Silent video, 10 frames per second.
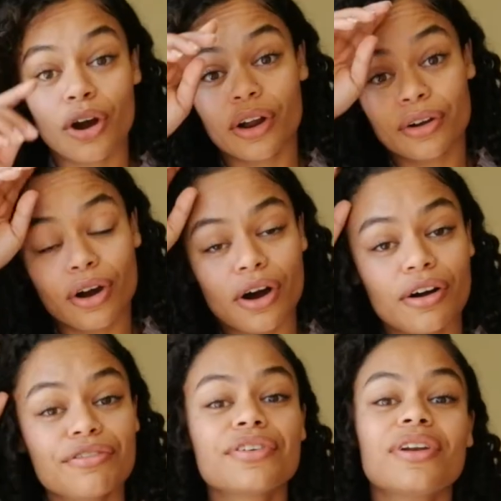con
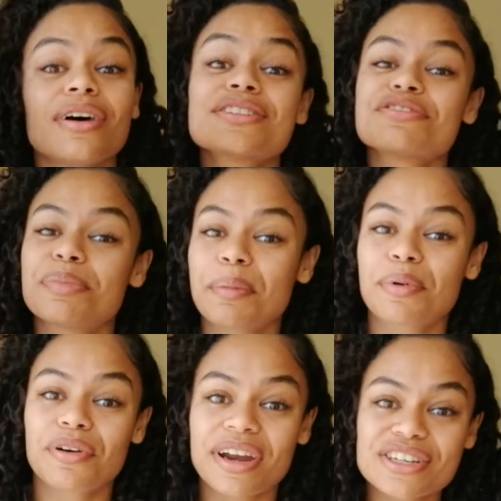of lots of
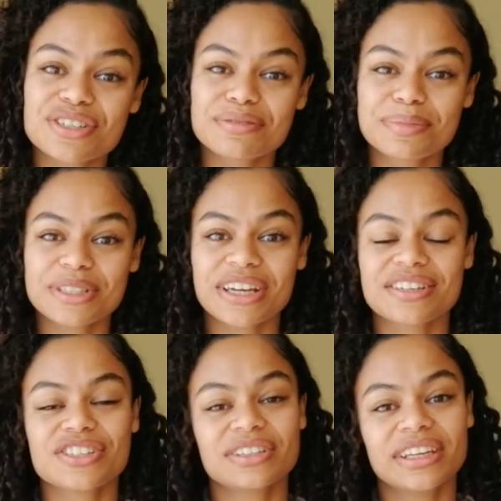preparation
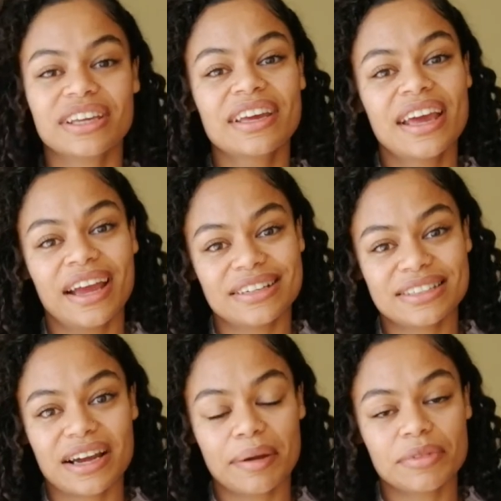potentially
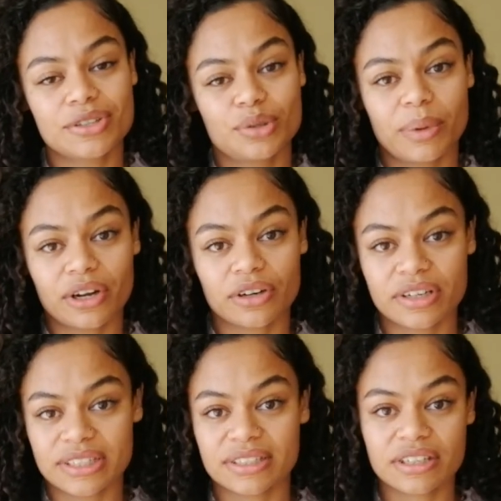and time that you might not
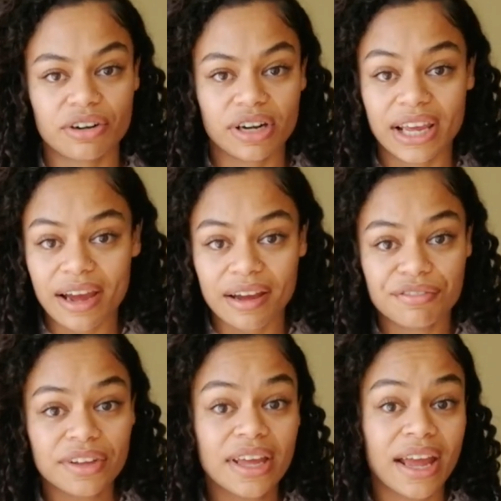necessarily
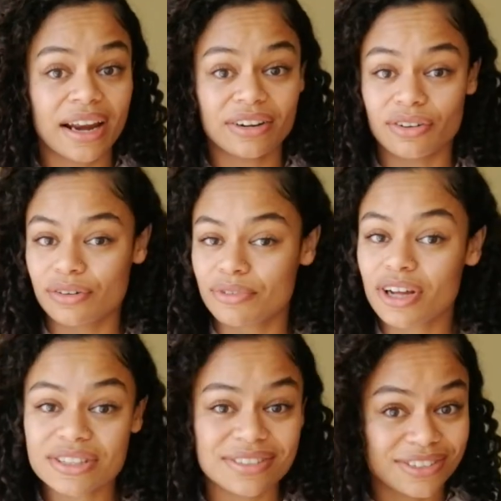have. And on
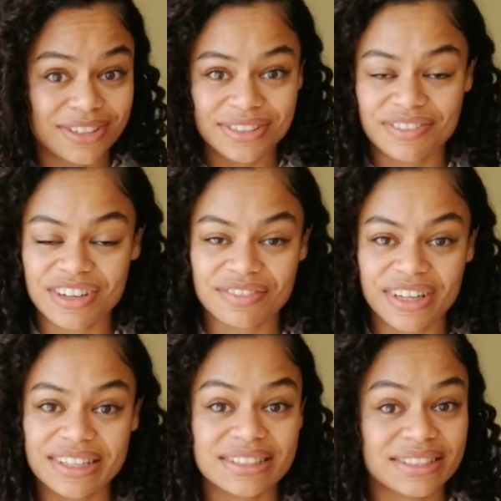lots and lots of
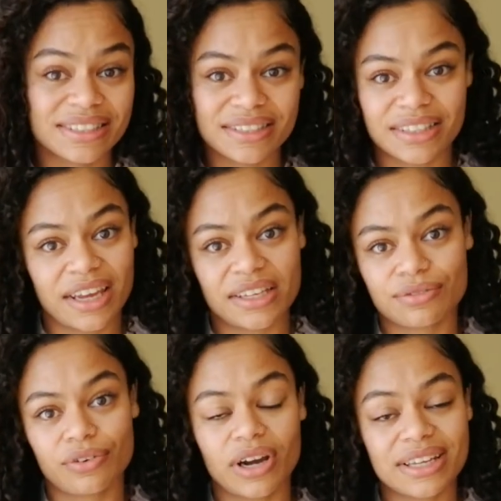evenings, this is the
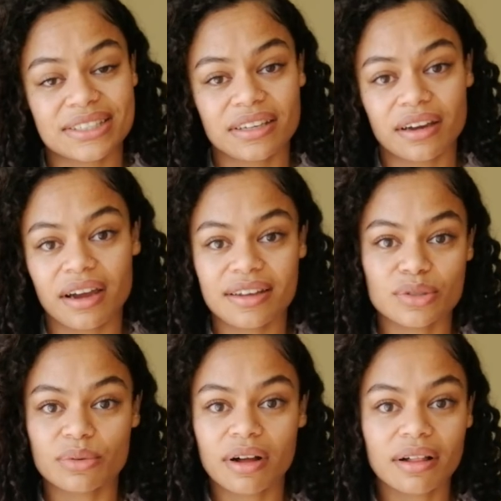case for us here
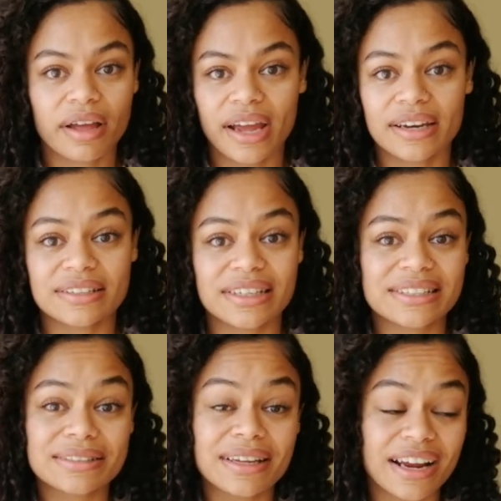as well. And
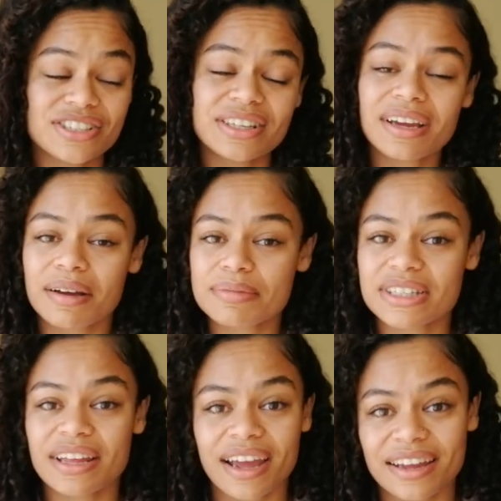it actually comes
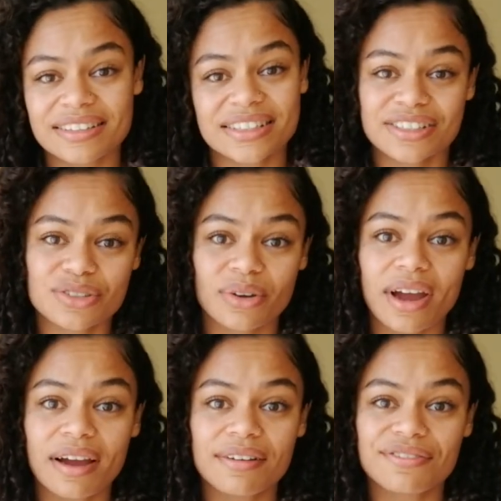in handy to
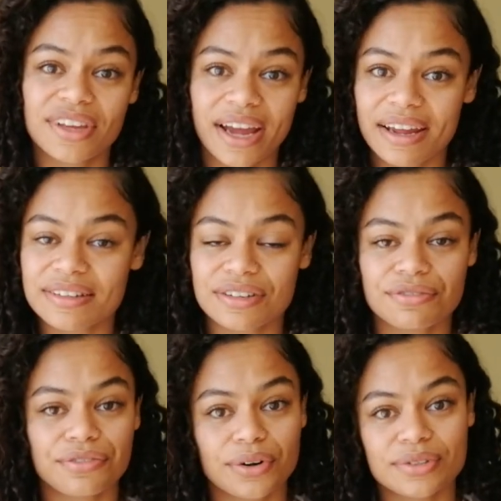have canned
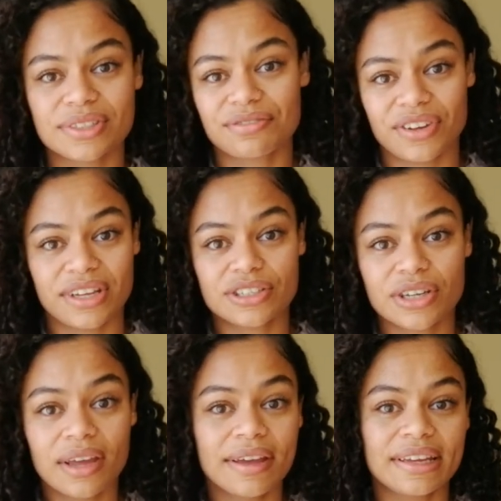and frozen veg.
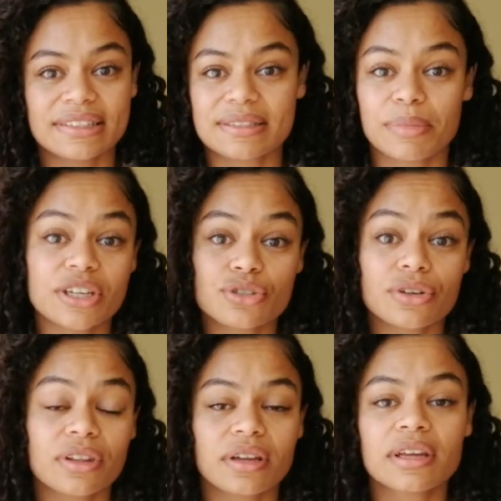It's make
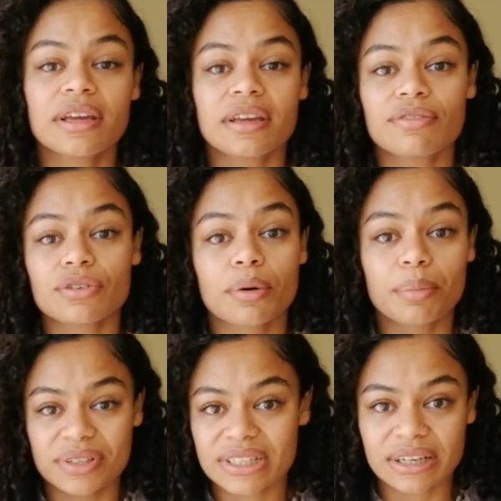sure that even on
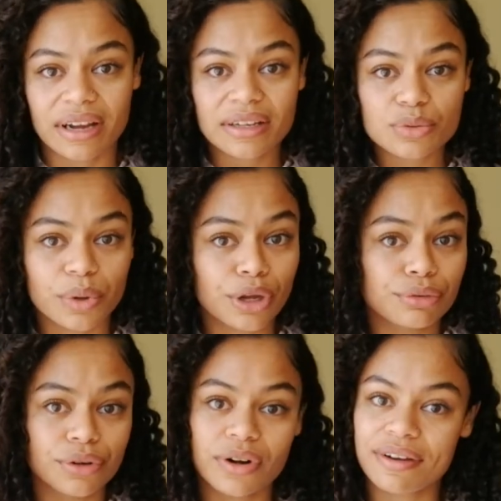busy nights where
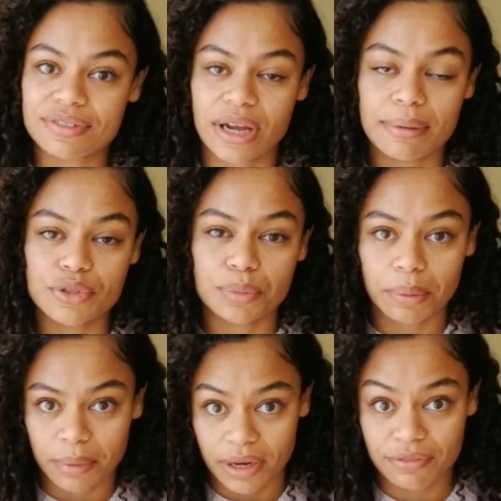you don't have time to
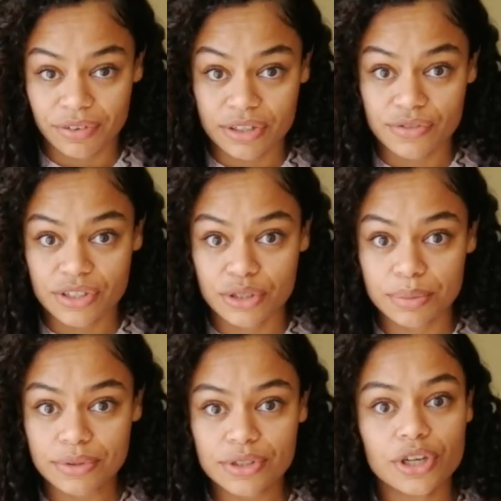prepare fresh
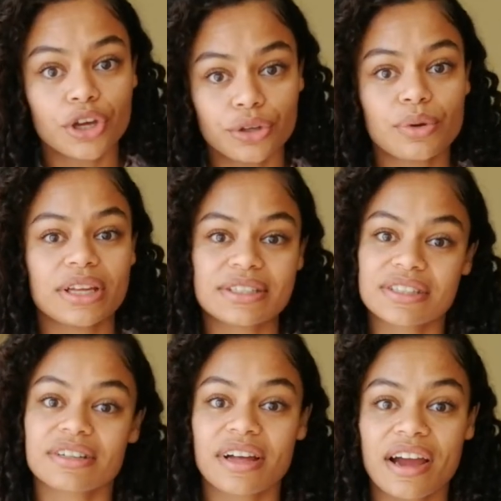vegetables, you can
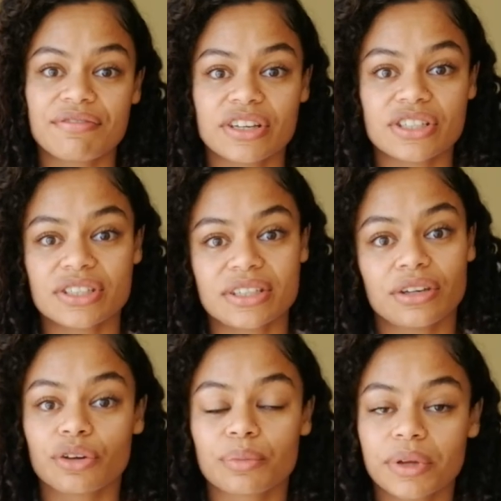still have veggies
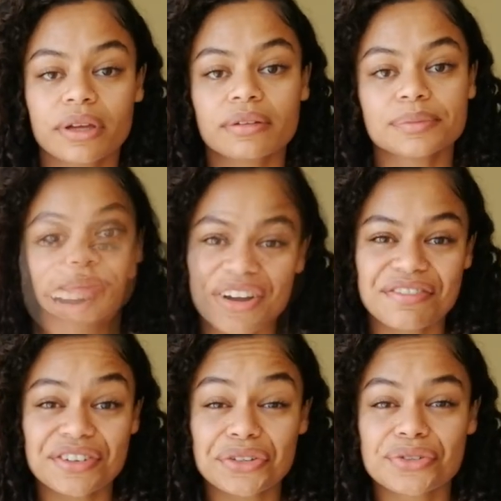in your meal.
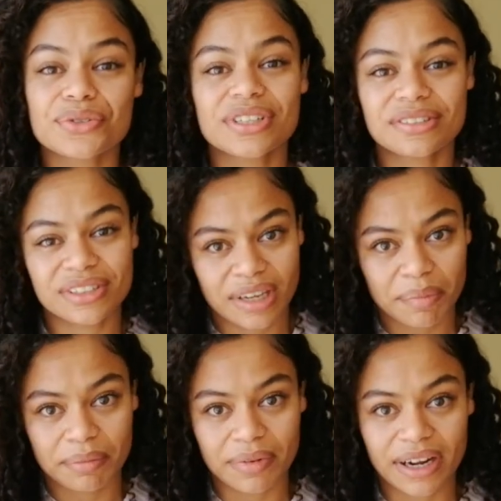However, you do need to
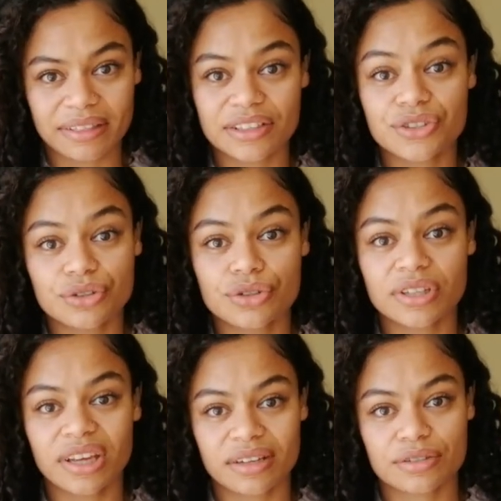keep in mind that due to
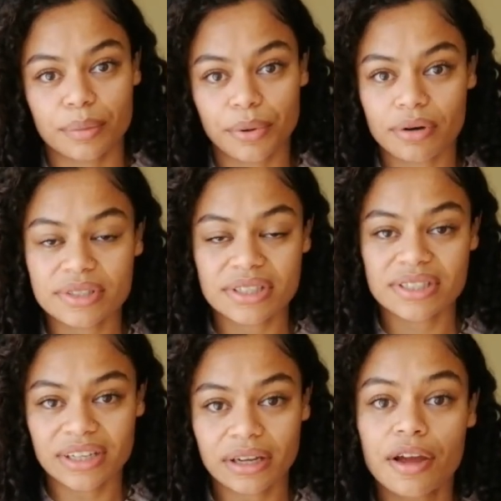the extra
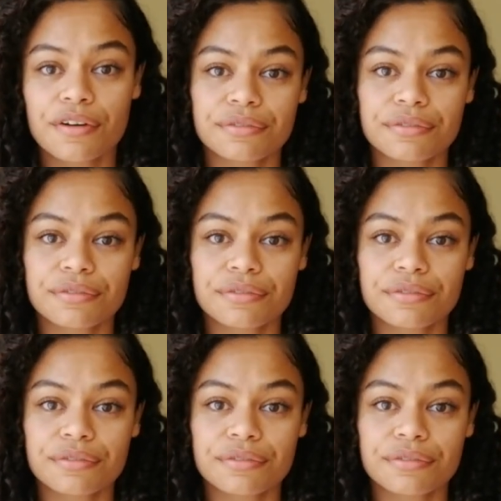processing,